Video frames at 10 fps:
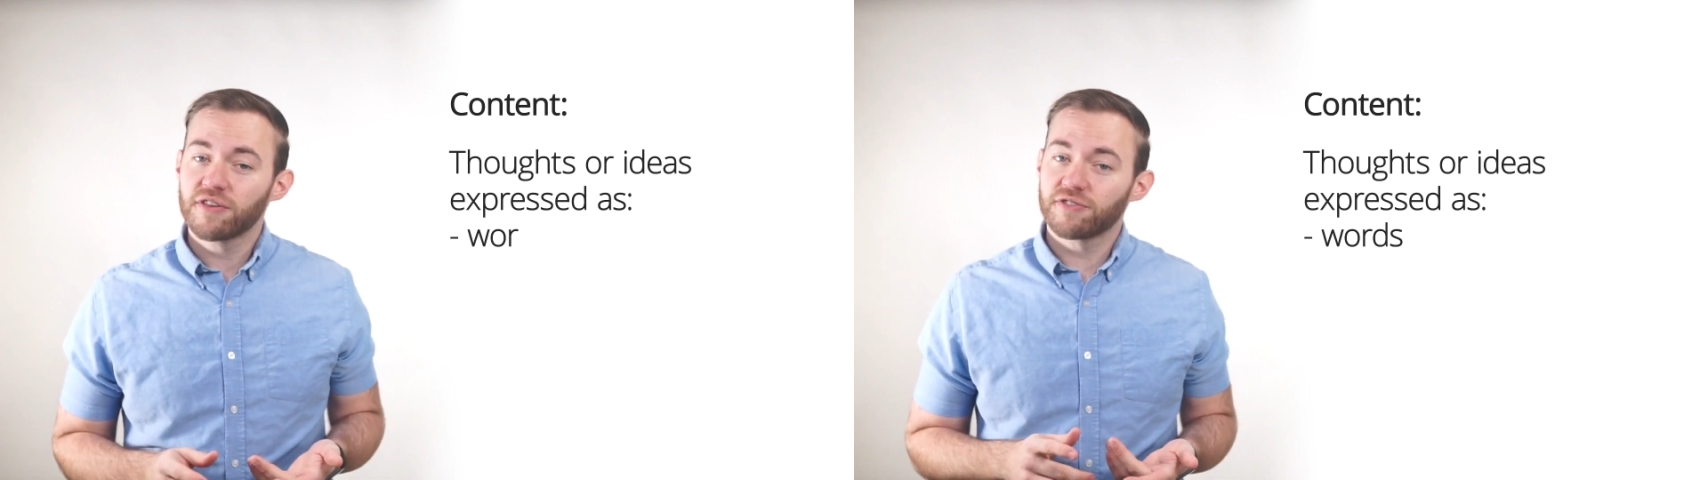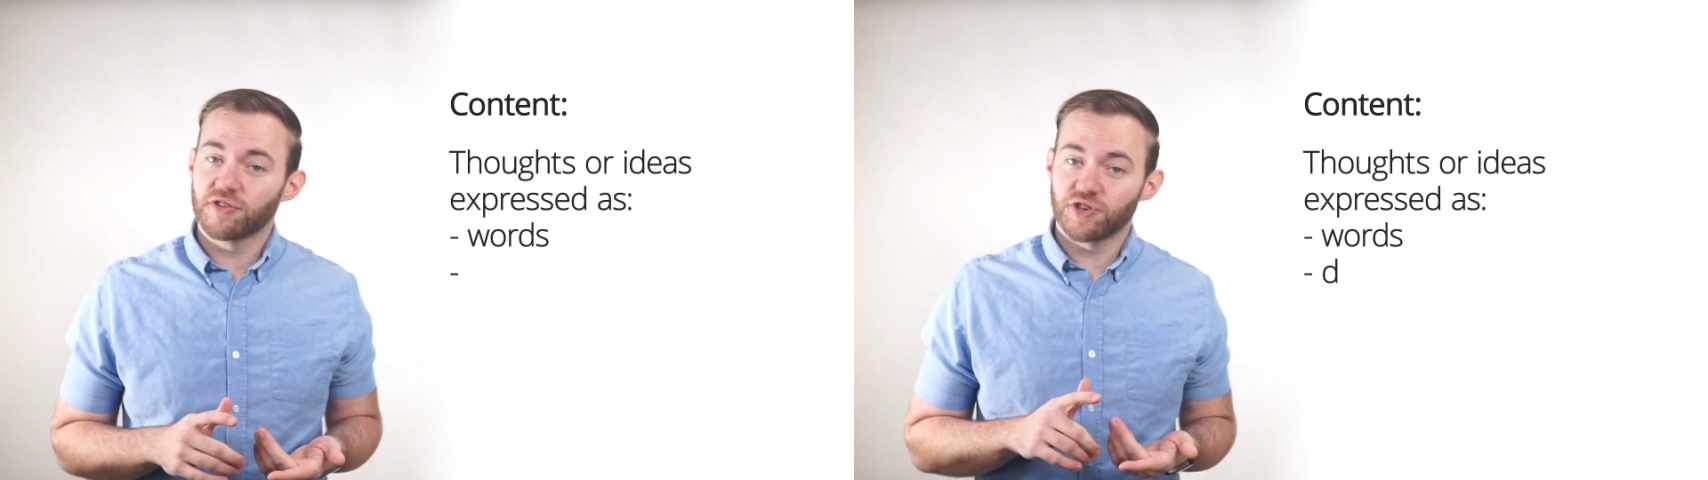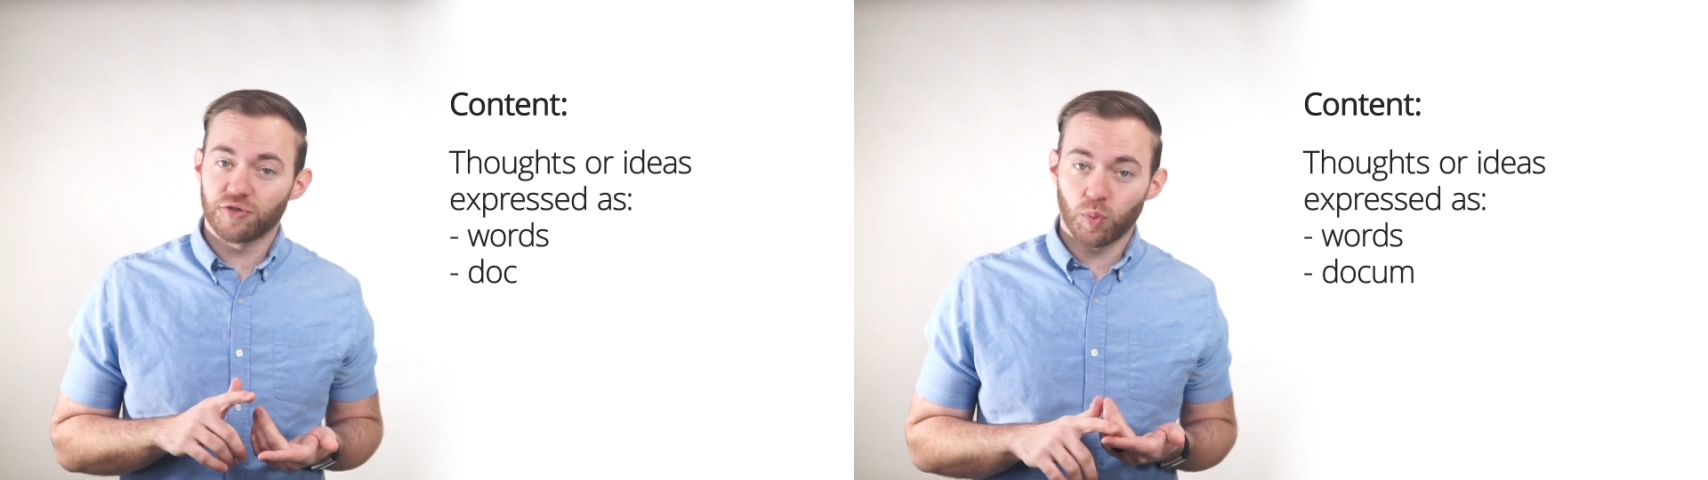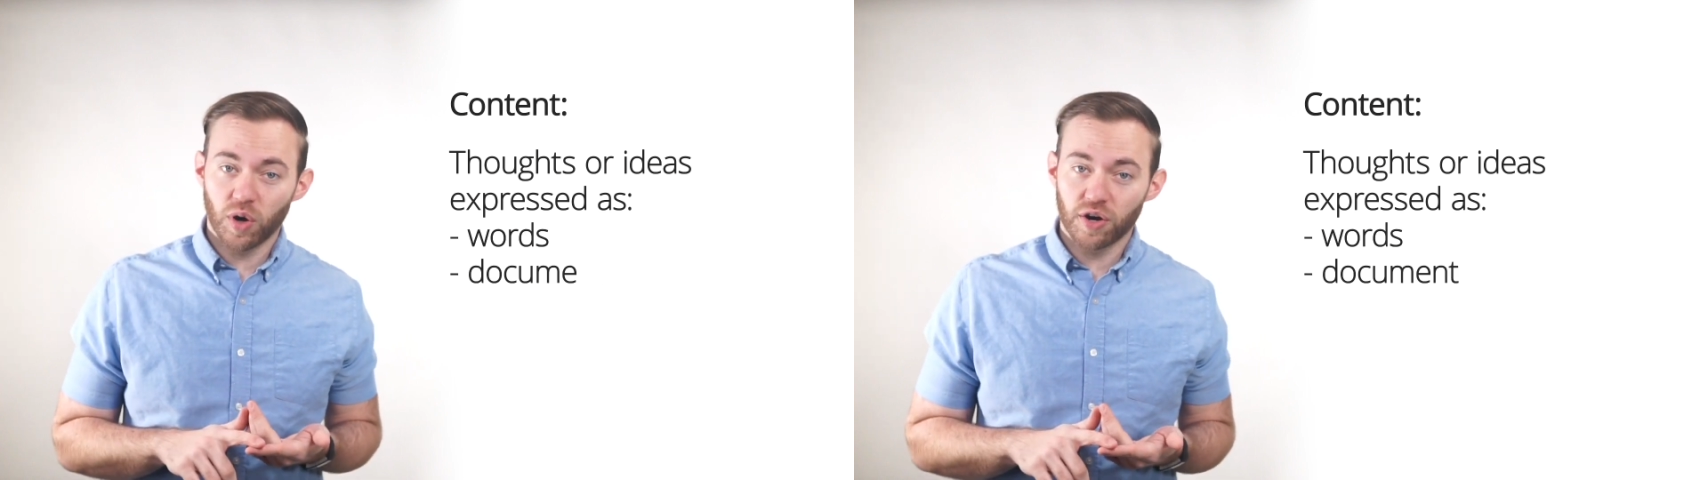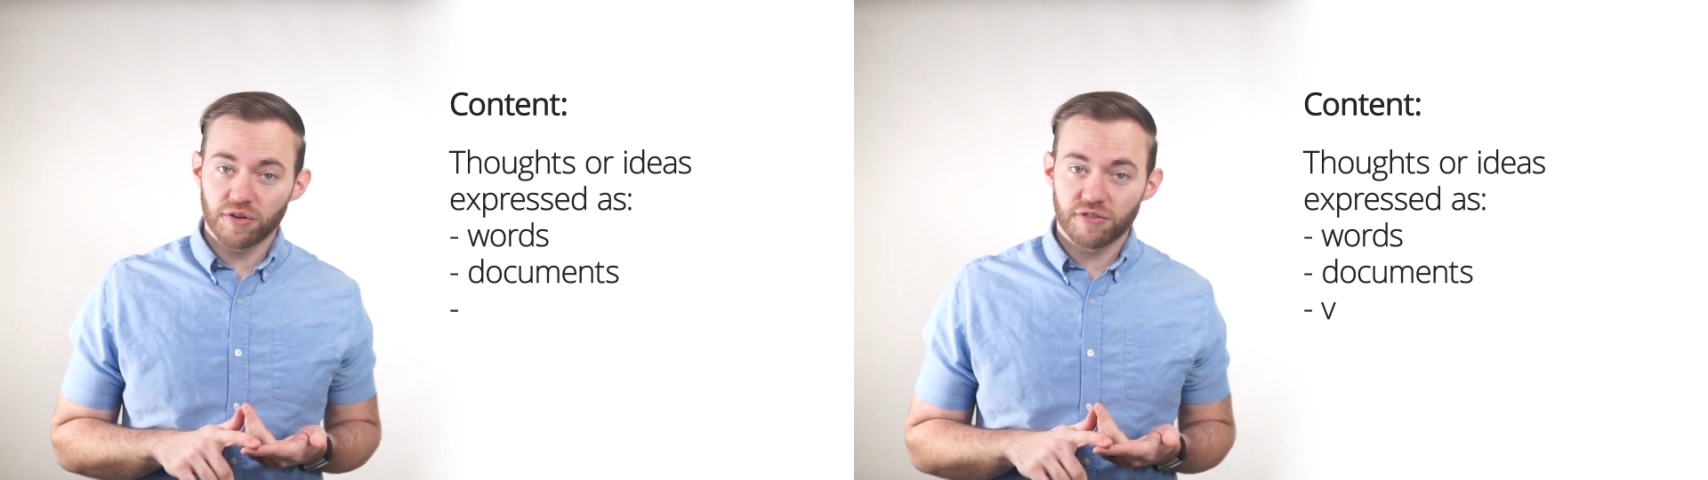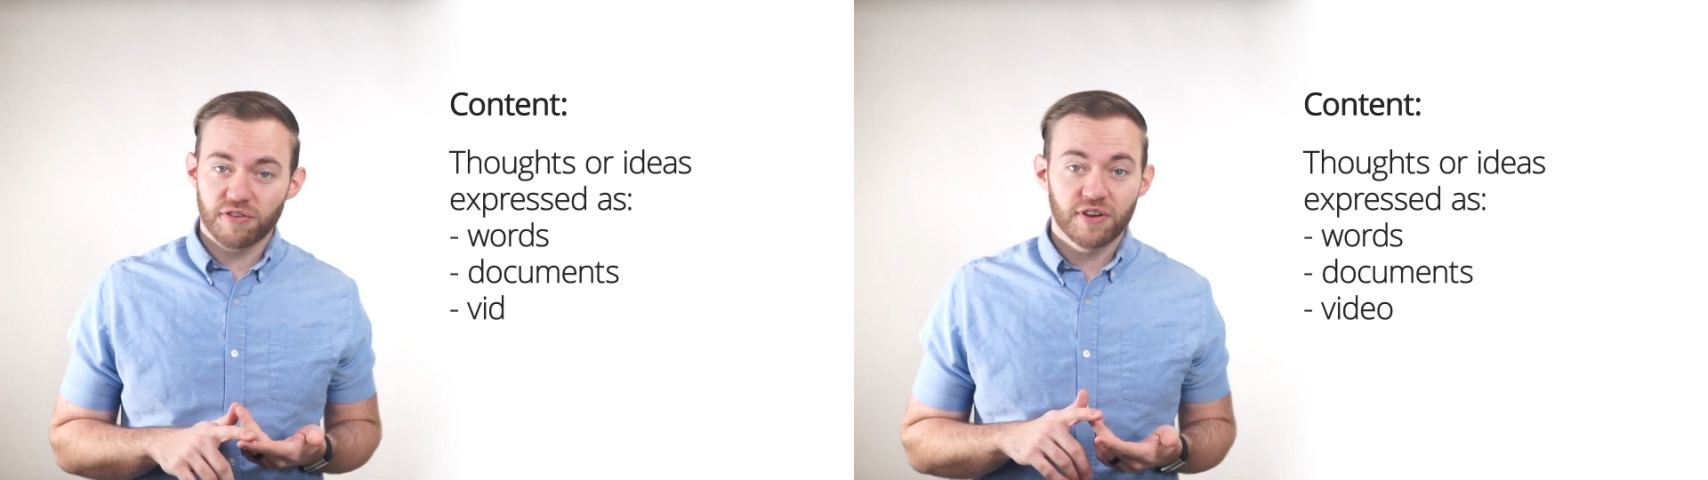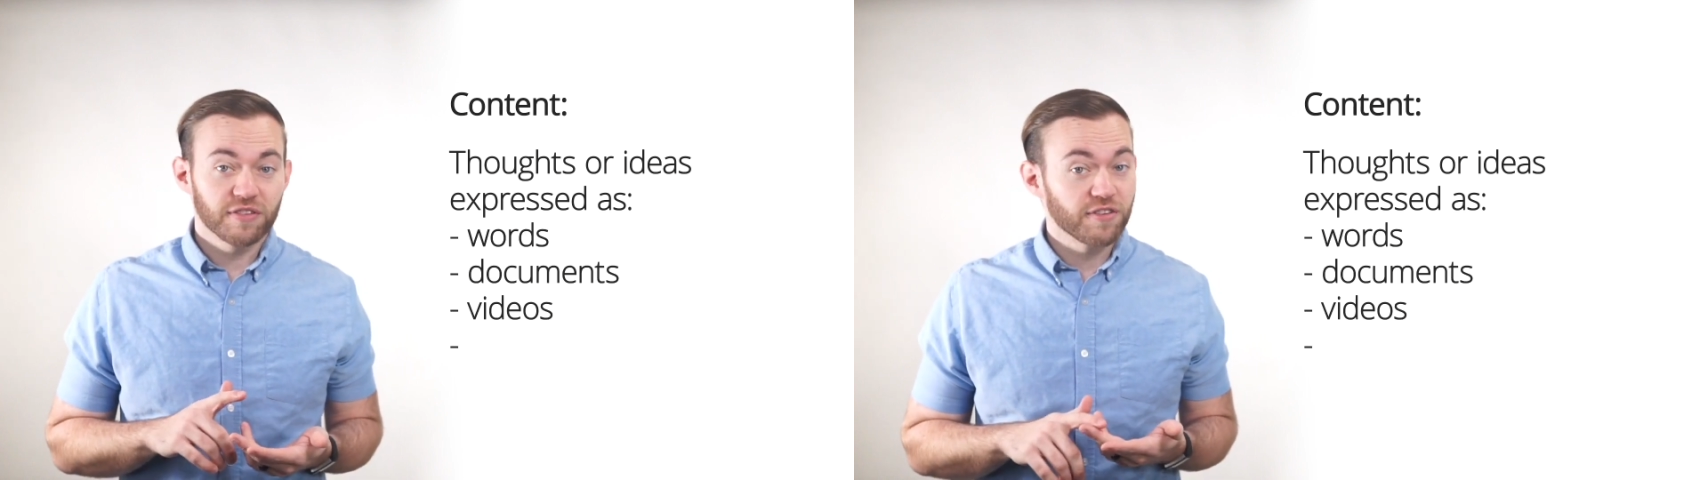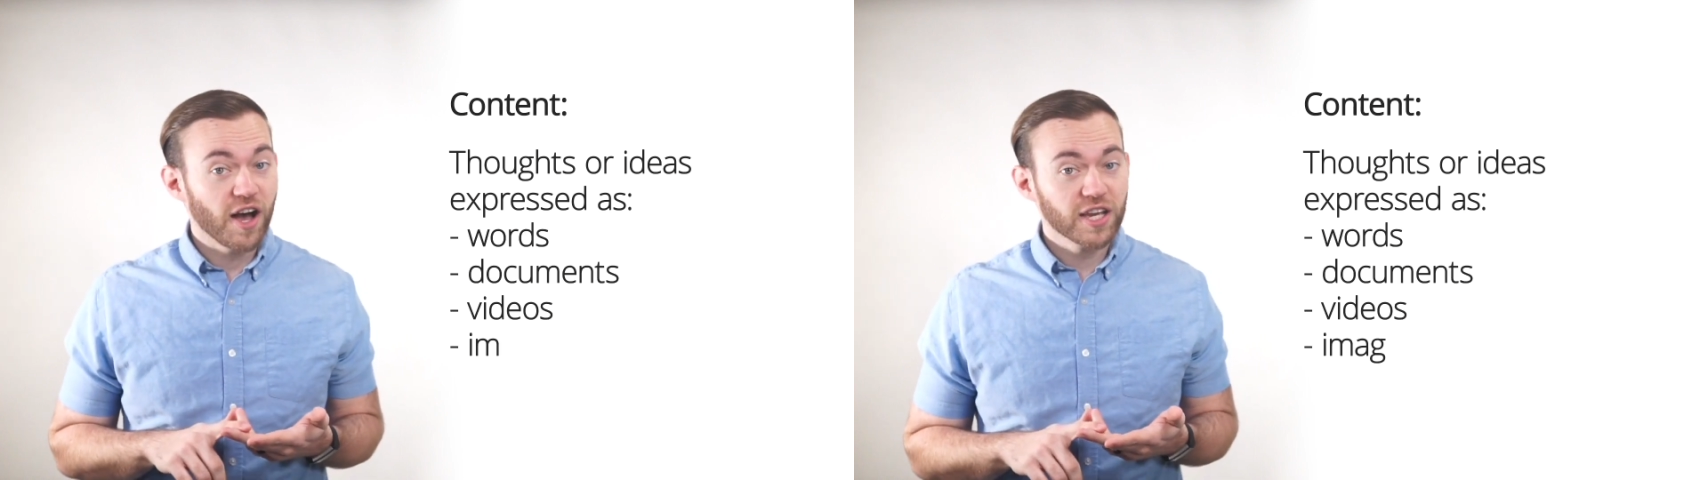such as words,
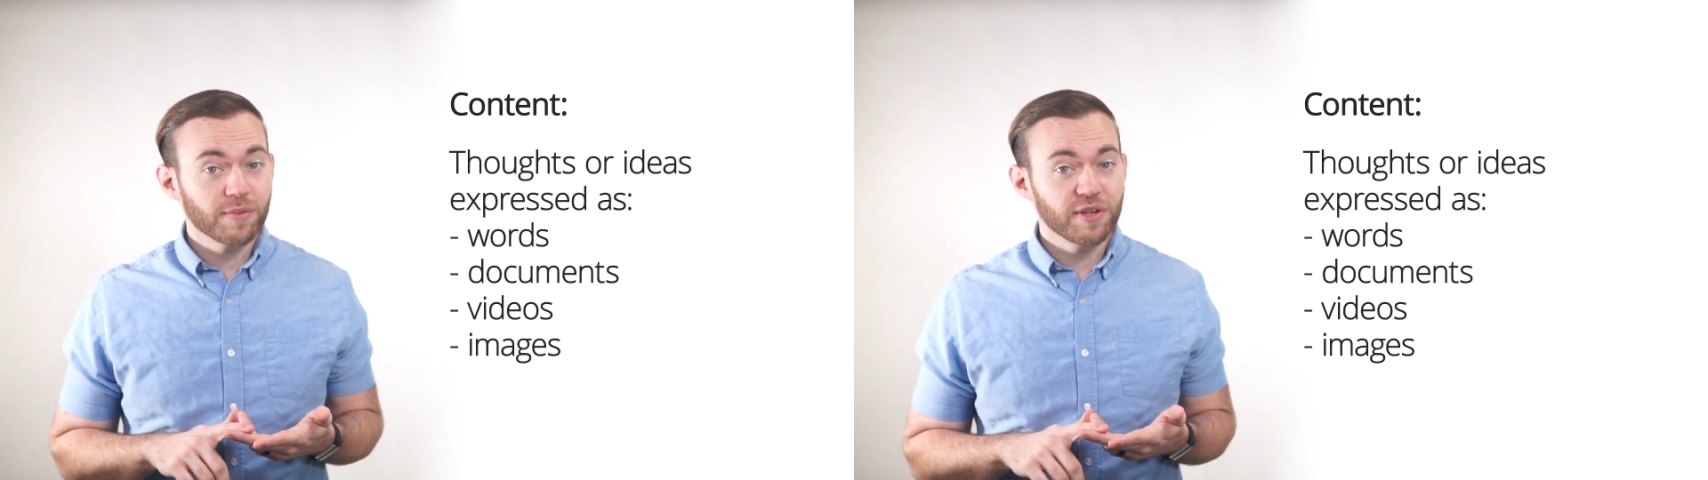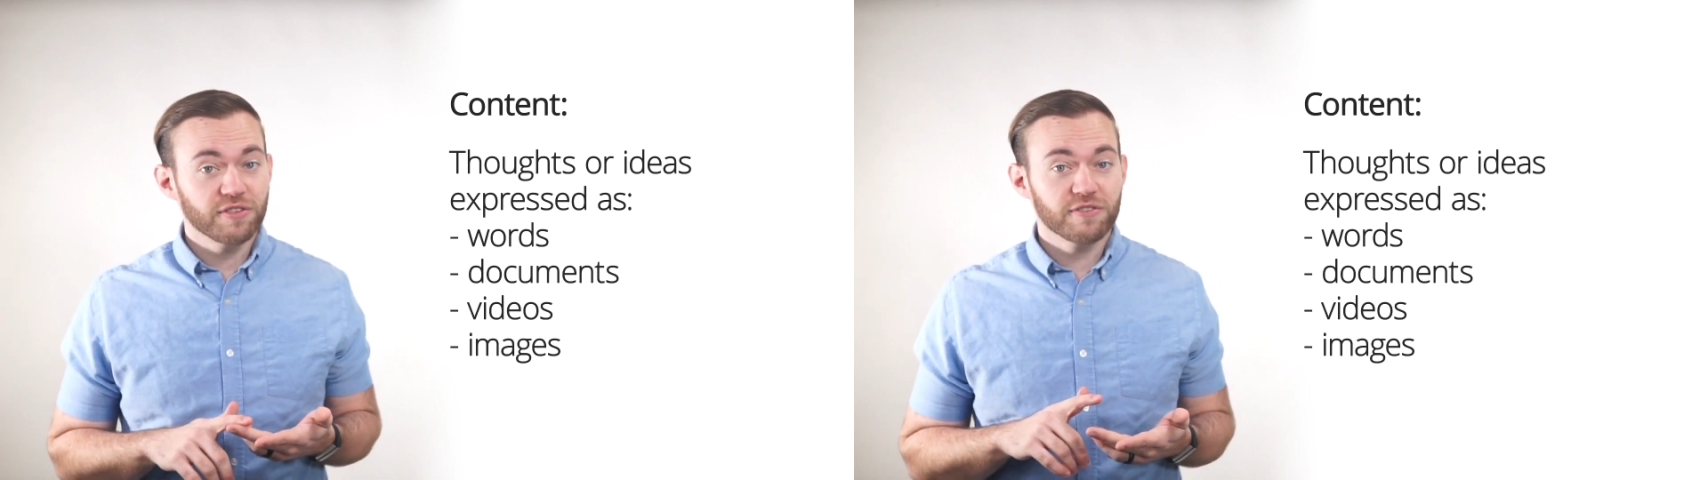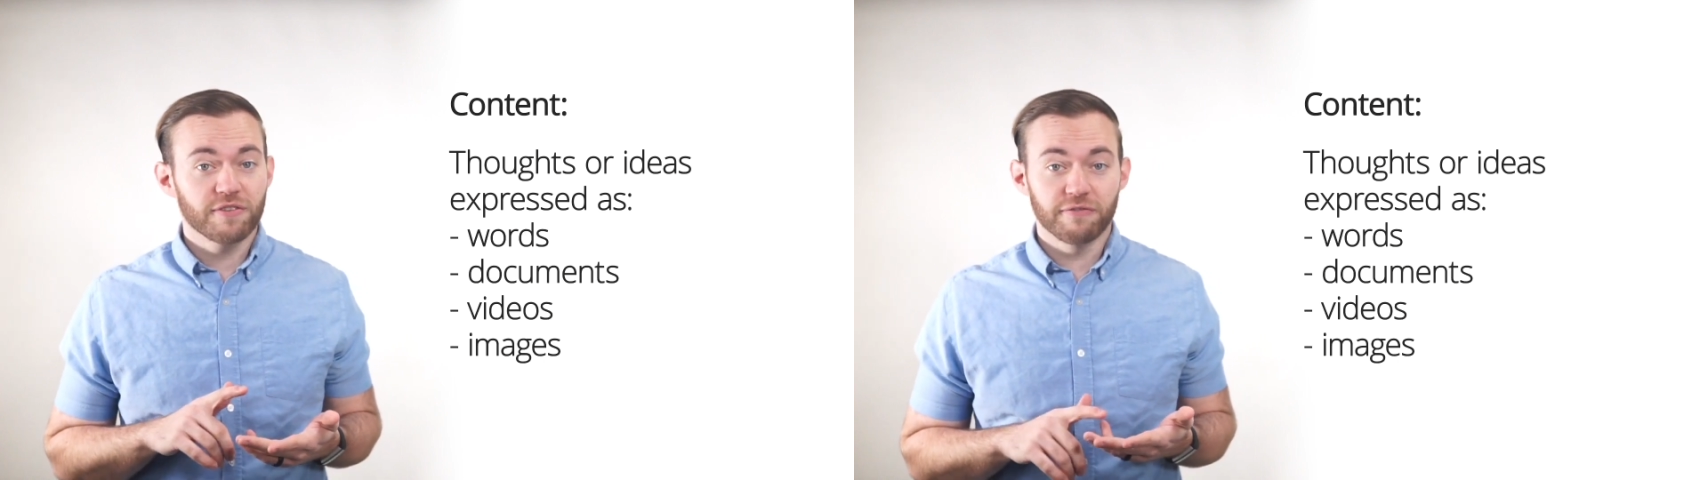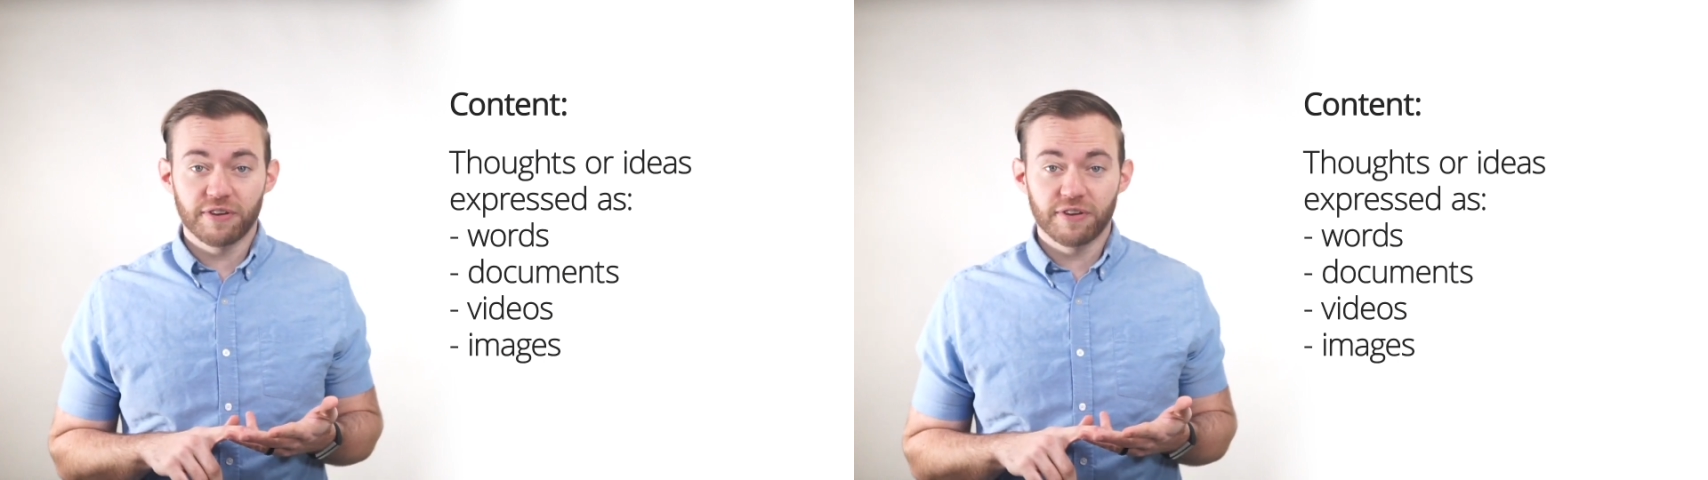documents,